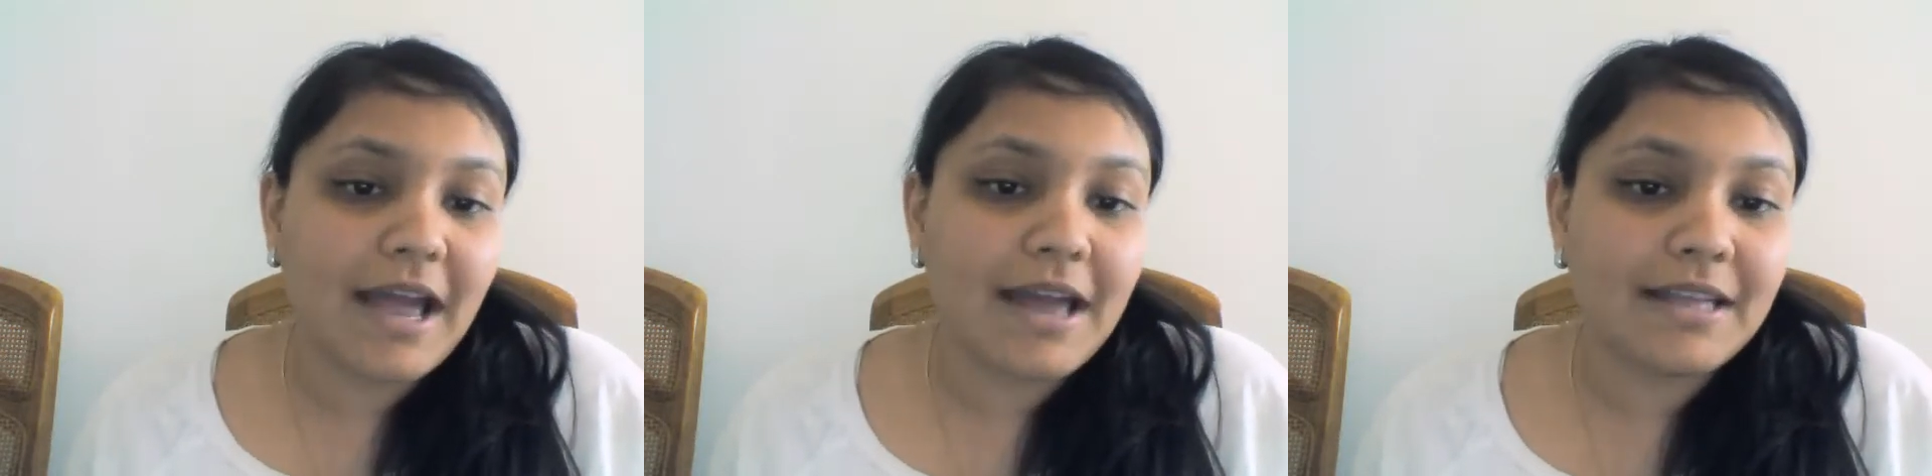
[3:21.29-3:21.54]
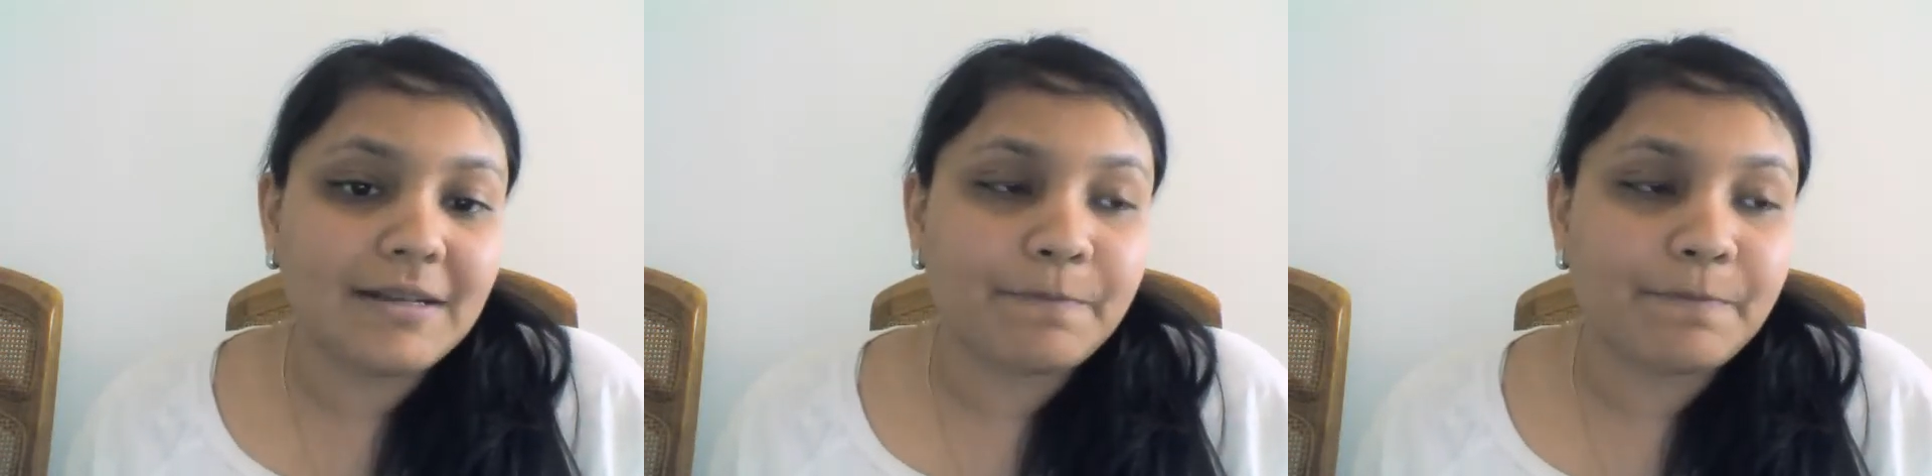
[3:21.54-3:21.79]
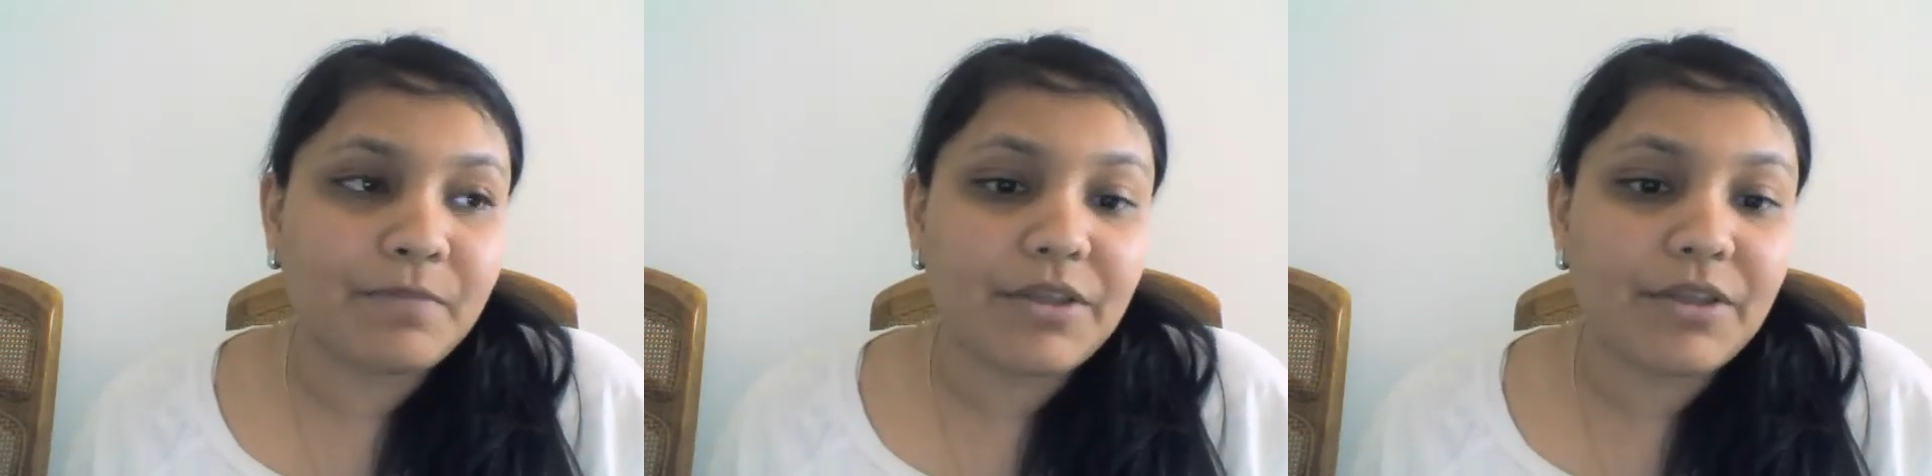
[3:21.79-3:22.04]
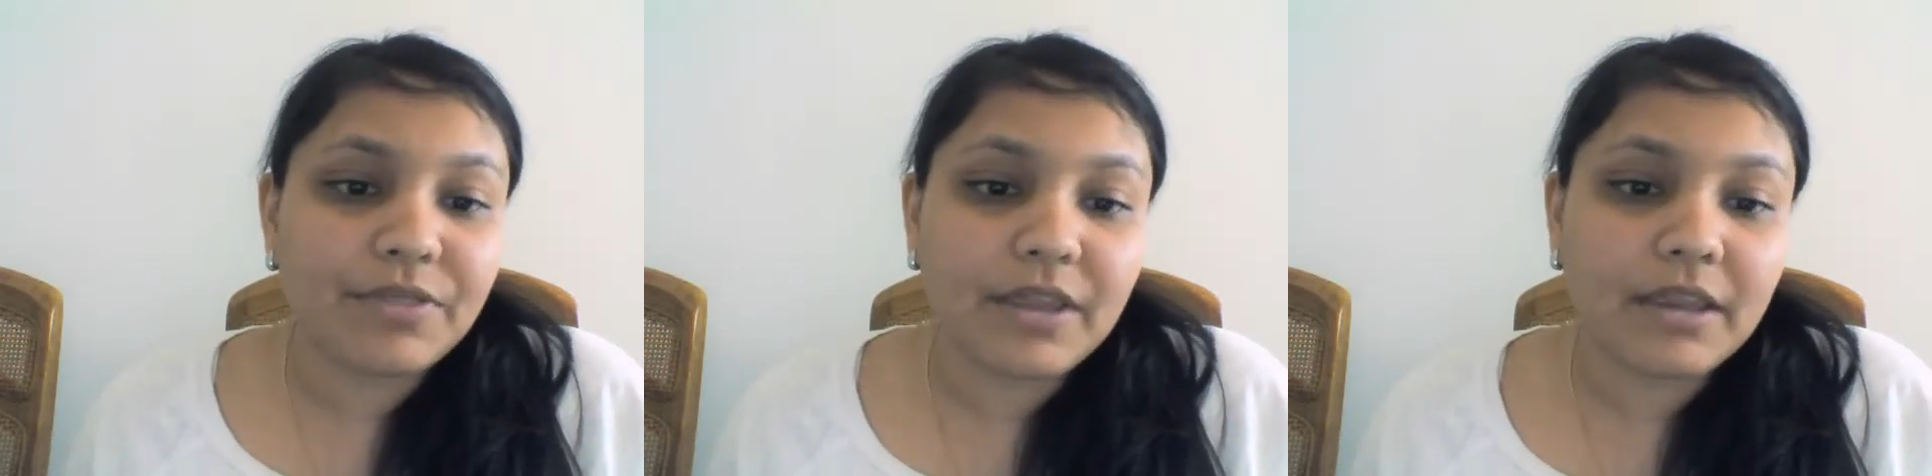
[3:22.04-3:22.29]
And
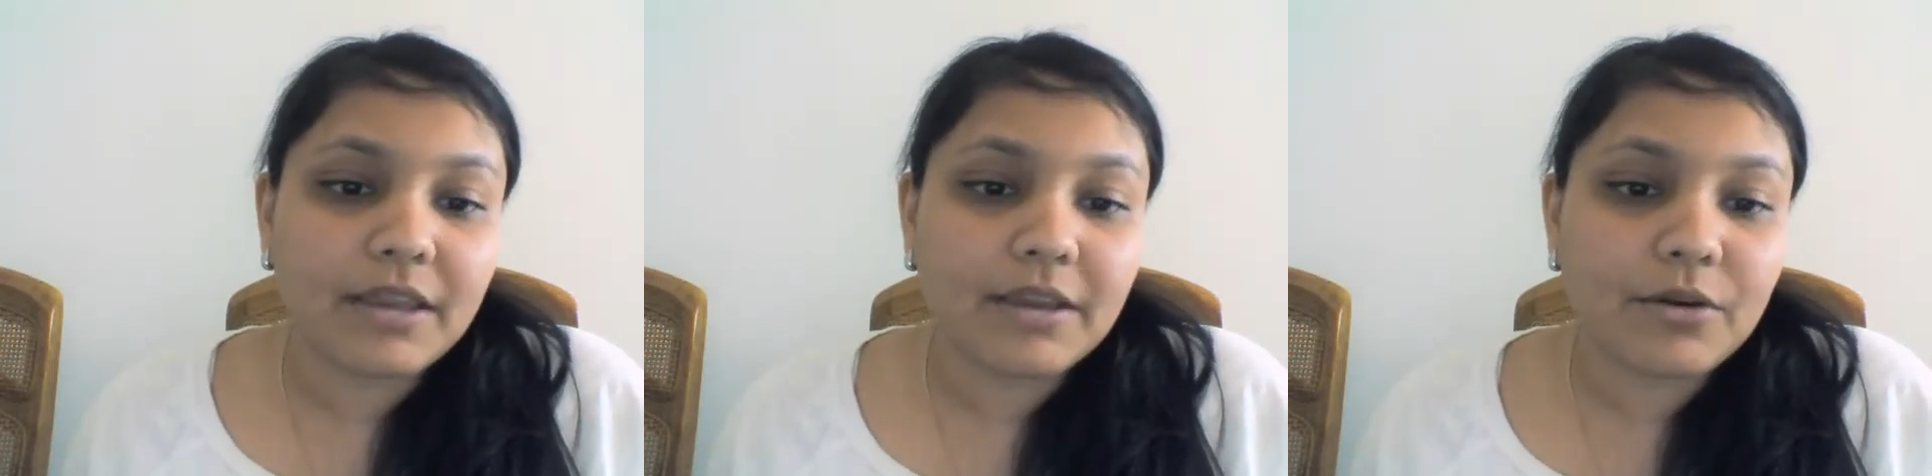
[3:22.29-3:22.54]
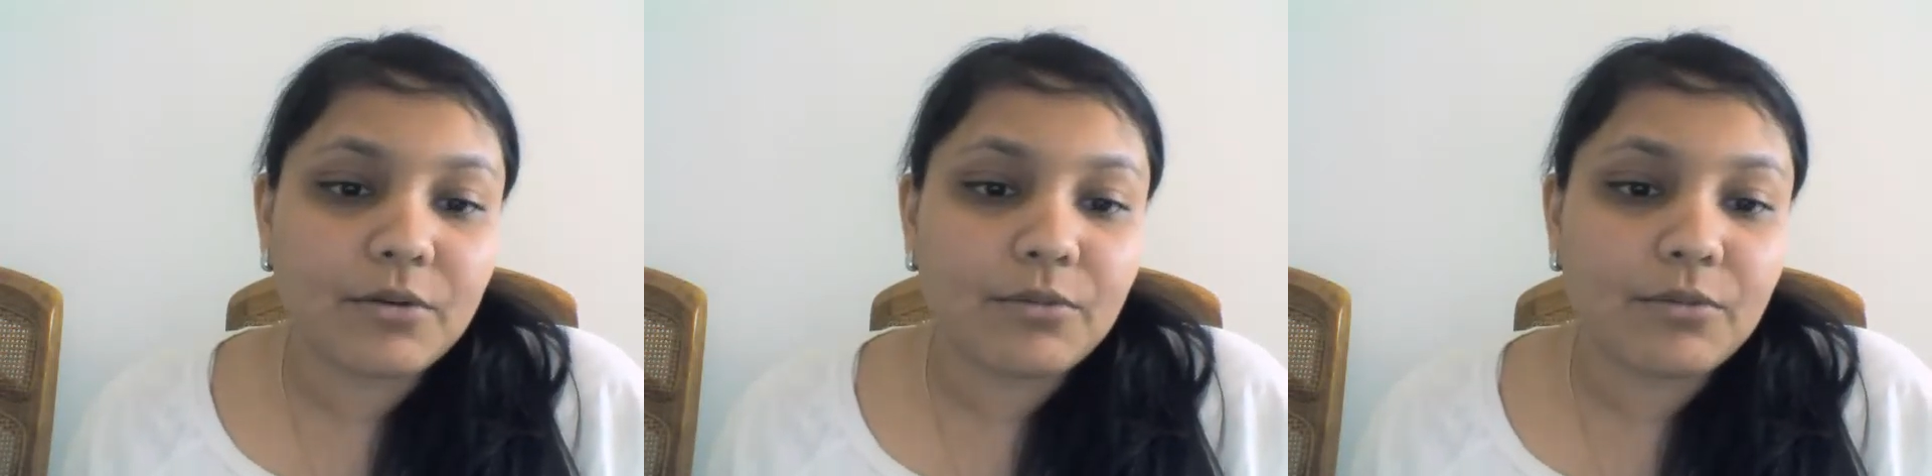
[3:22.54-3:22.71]
I think